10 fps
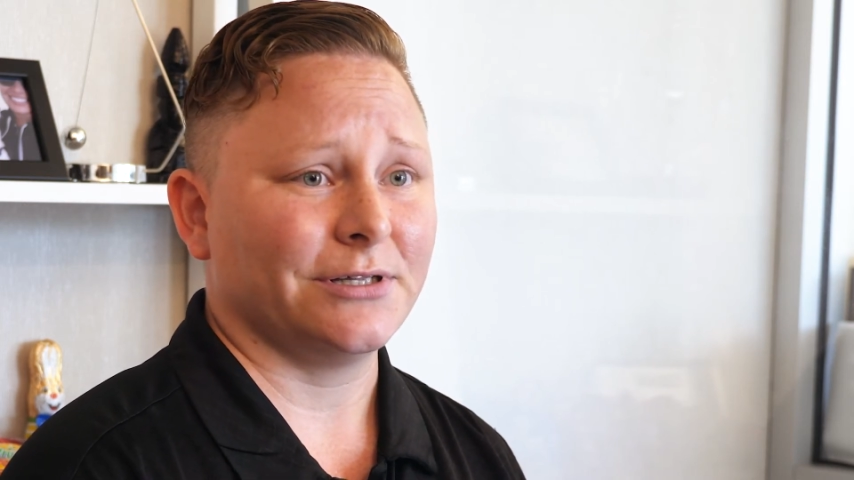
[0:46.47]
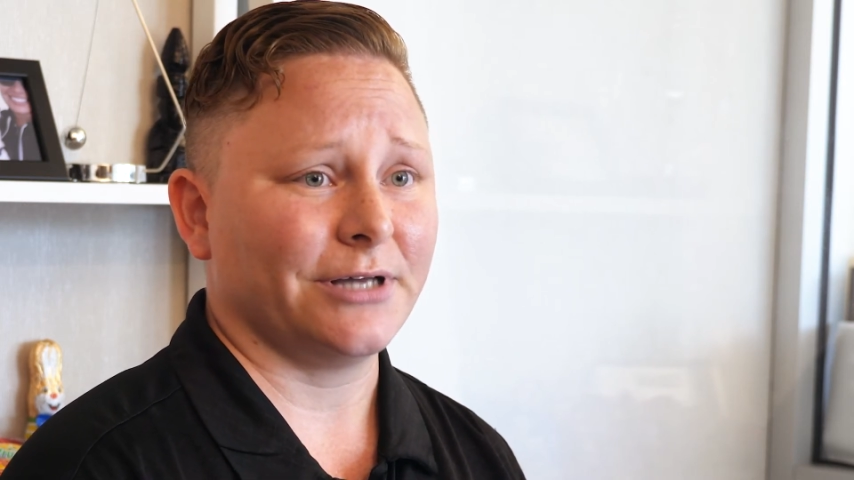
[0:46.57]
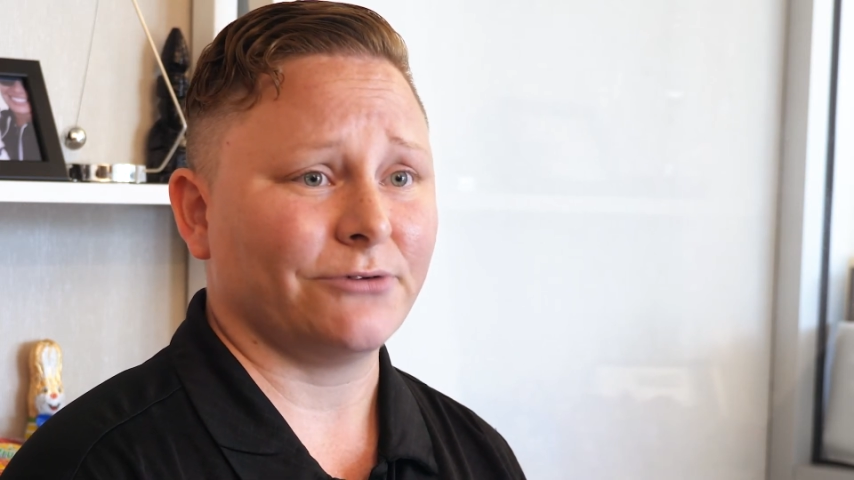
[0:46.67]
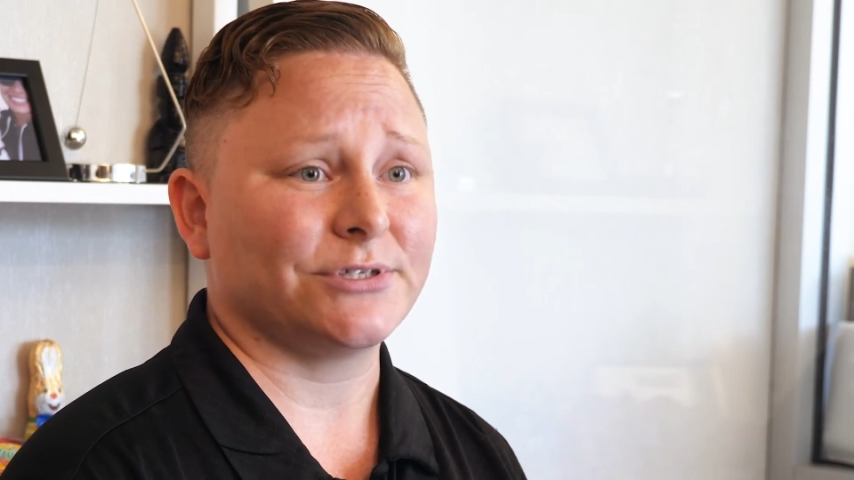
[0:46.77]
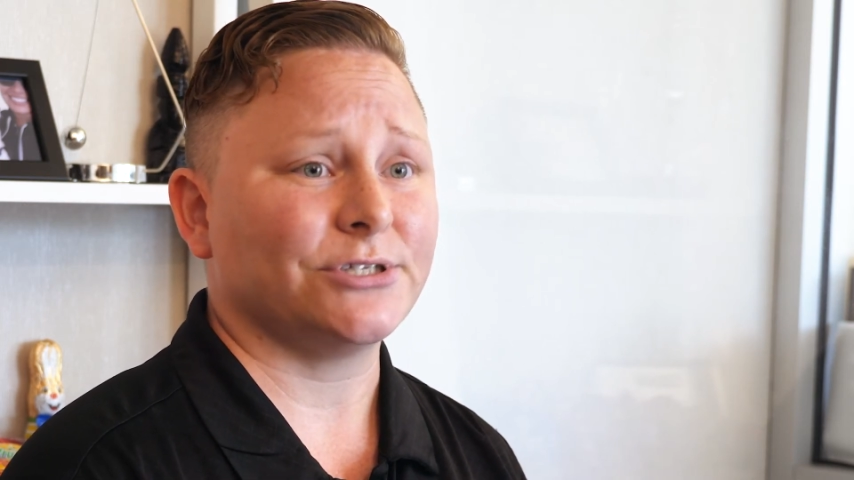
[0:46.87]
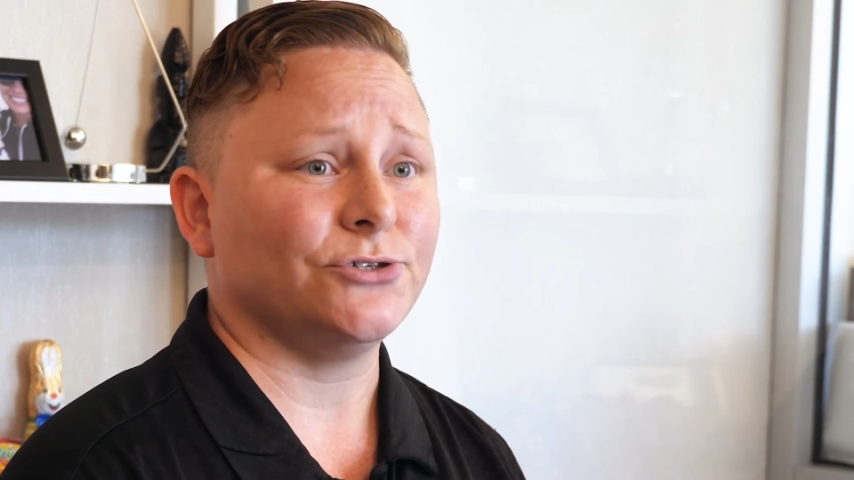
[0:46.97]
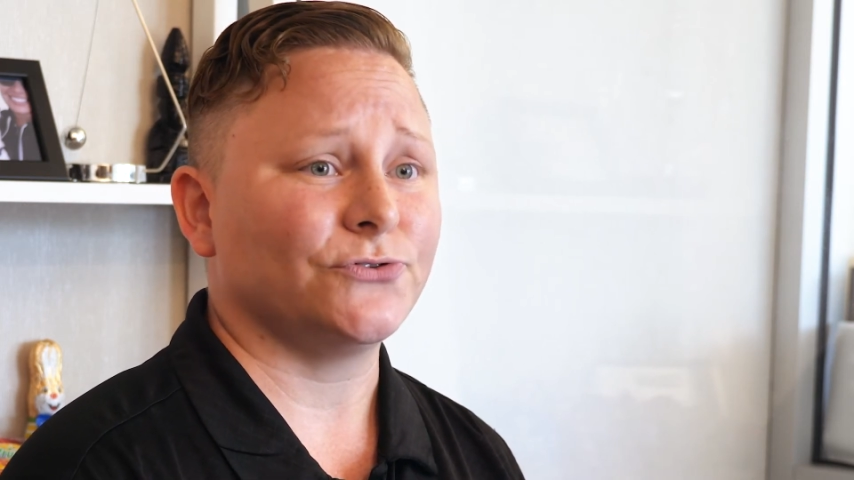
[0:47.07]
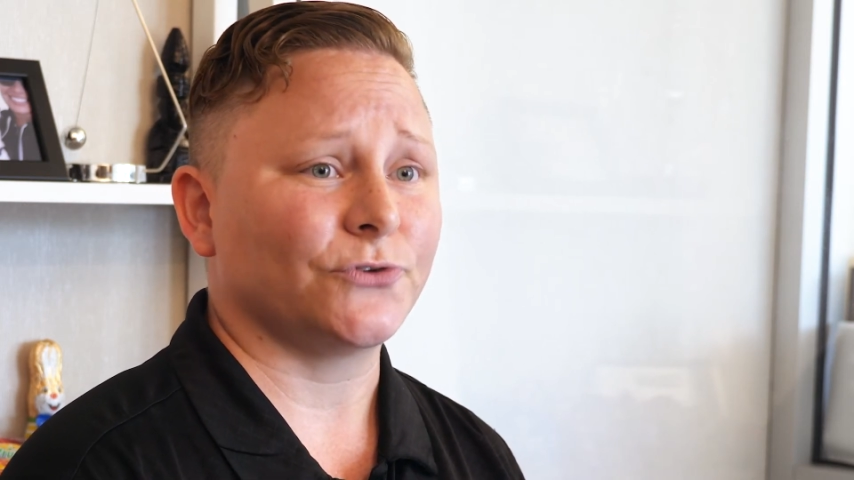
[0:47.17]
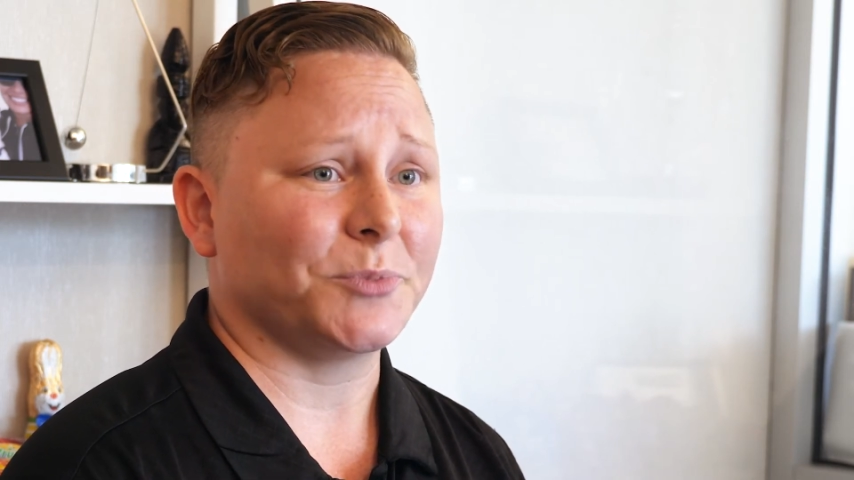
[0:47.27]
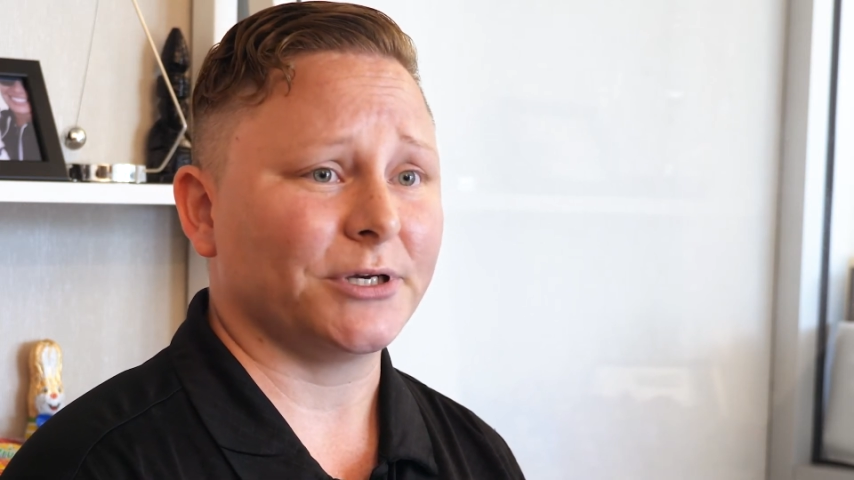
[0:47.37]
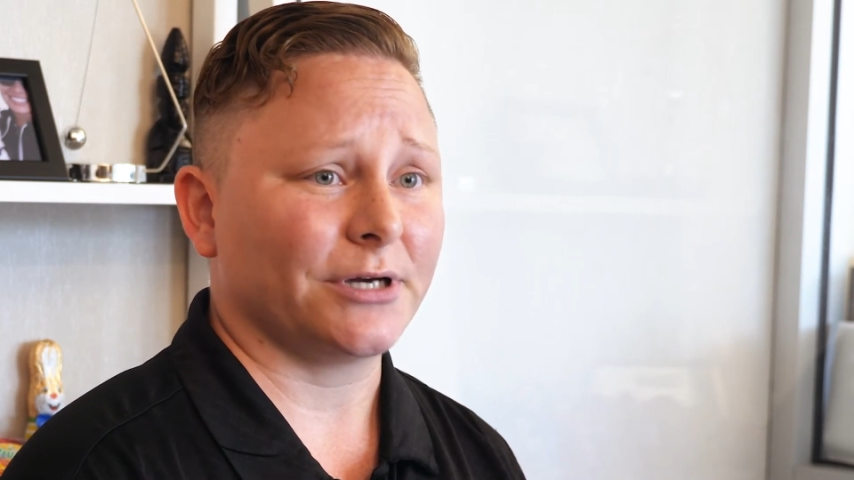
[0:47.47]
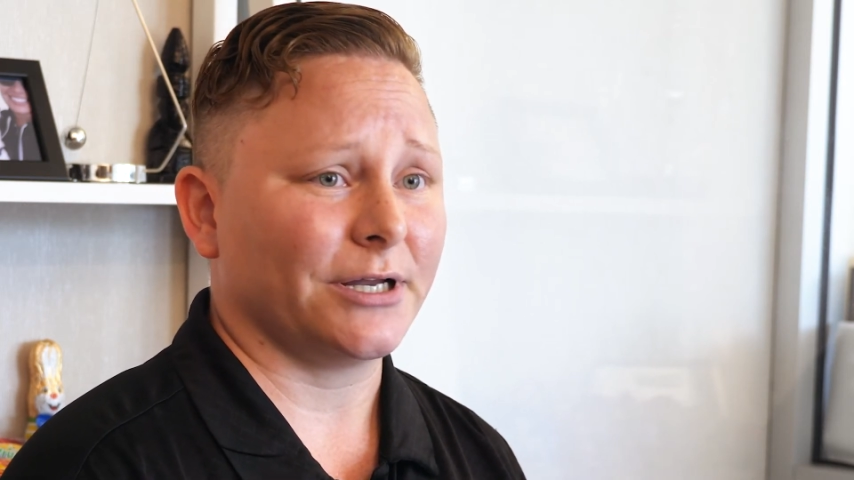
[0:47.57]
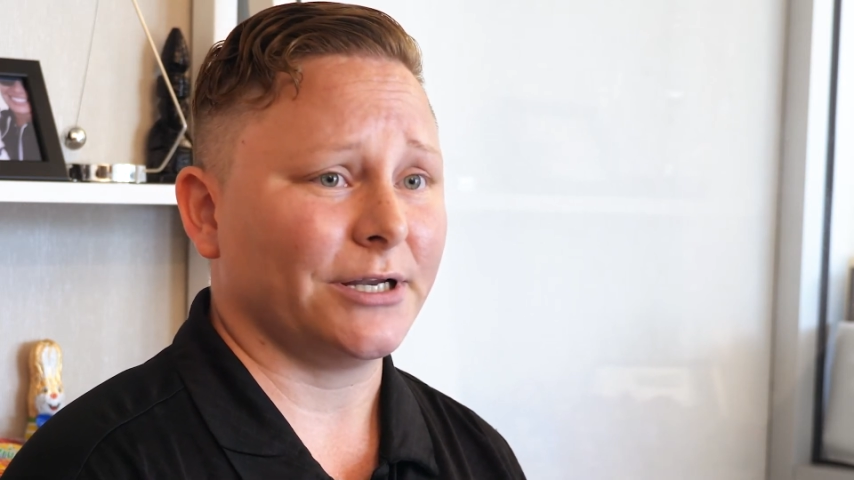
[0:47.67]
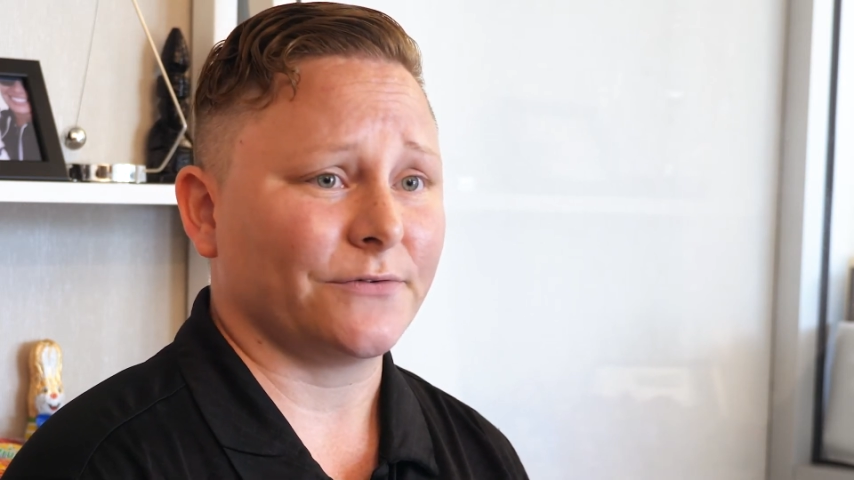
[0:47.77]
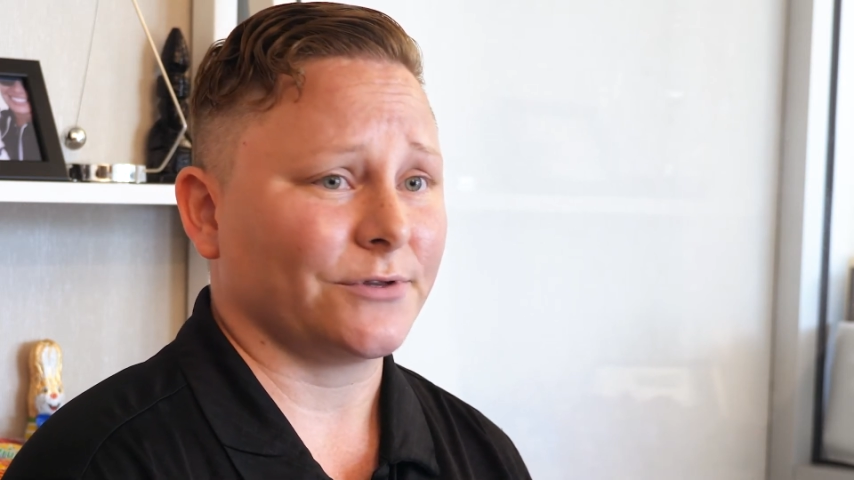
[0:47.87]
That was huge for me.
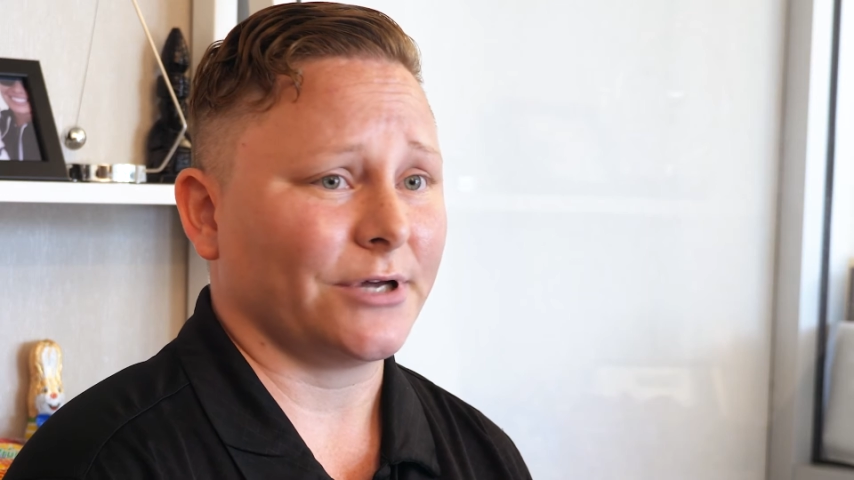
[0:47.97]
I never